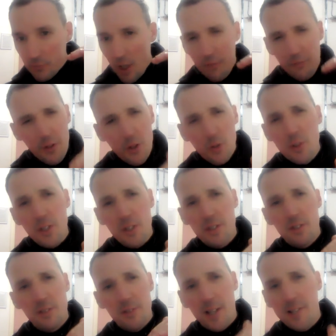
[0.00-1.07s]
a few
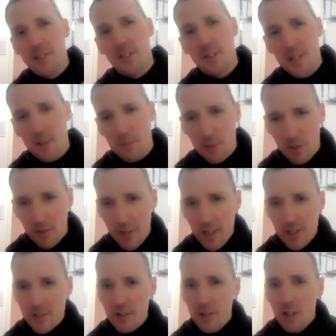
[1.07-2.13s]
just hints and tips on
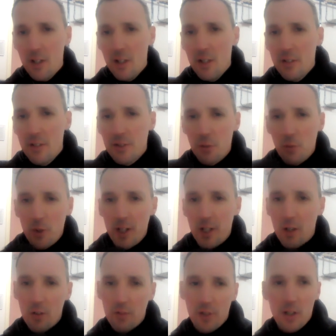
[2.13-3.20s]
this to
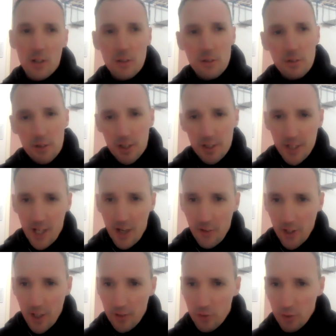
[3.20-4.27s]
recover this
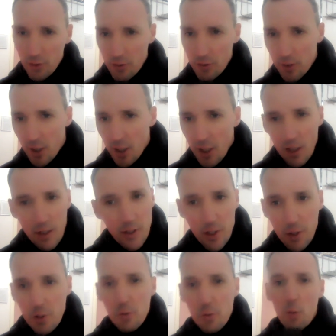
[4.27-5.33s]
area. So the
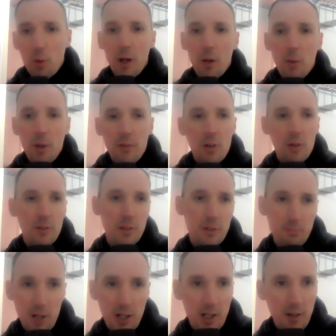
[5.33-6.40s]
usual way
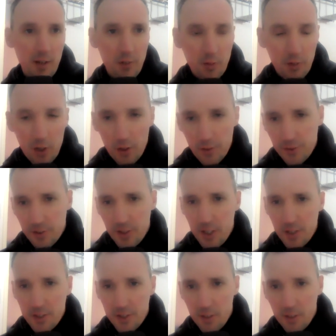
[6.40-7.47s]
Matt and I have covered consultations